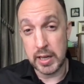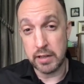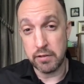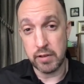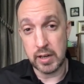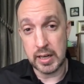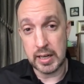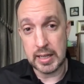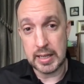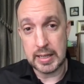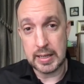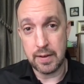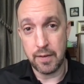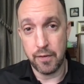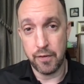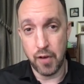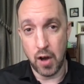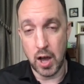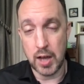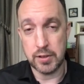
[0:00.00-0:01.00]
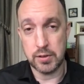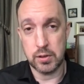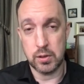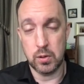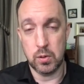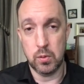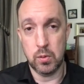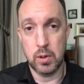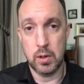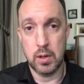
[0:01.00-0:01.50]
really
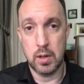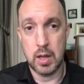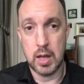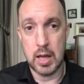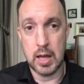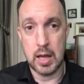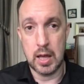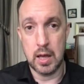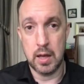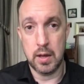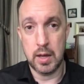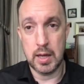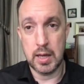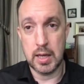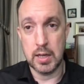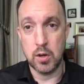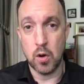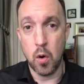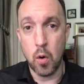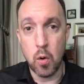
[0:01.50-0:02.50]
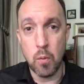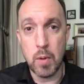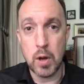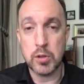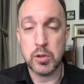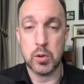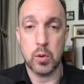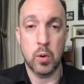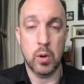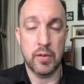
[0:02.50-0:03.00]
vital in almost
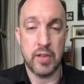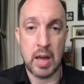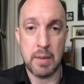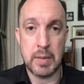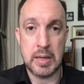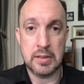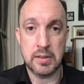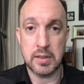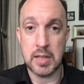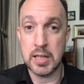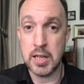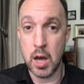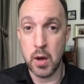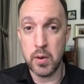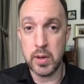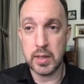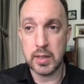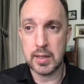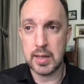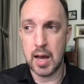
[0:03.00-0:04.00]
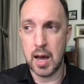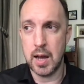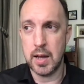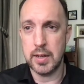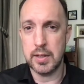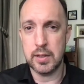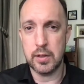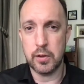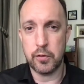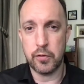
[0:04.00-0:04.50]
all of our meetings. I know it
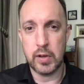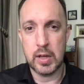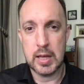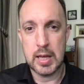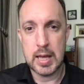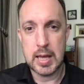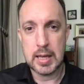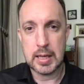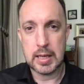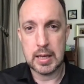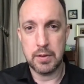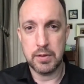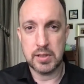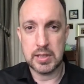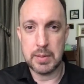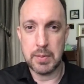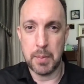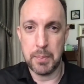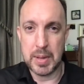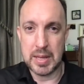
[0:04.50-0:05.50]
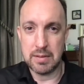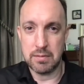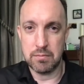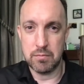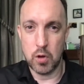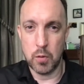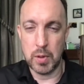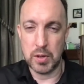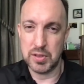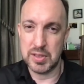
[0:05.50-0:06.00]
kind of can seem a bit
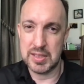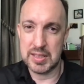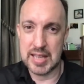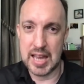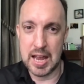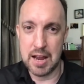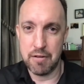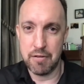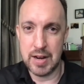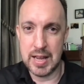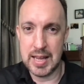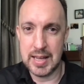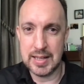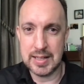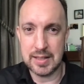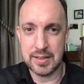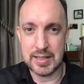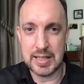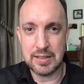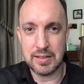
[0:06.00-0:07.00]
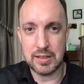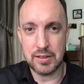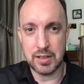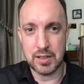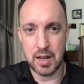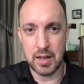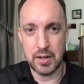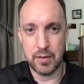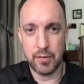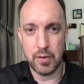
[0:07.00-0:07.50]
almost scary, and it's easy to
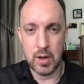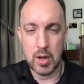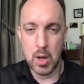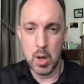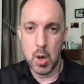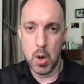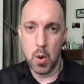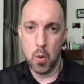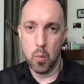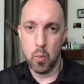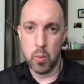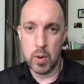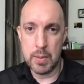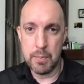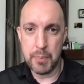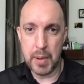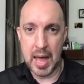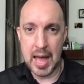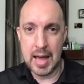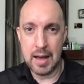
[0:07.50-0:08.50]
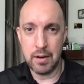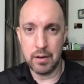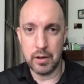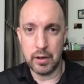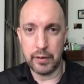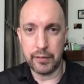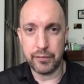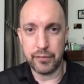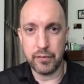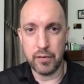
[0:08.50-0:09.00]
kind of wimp out
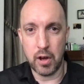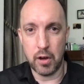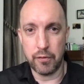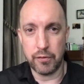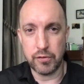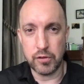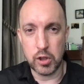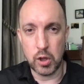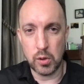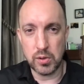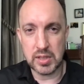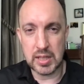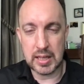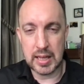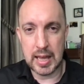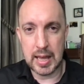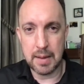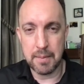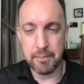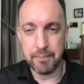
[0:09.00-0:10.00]
of using it.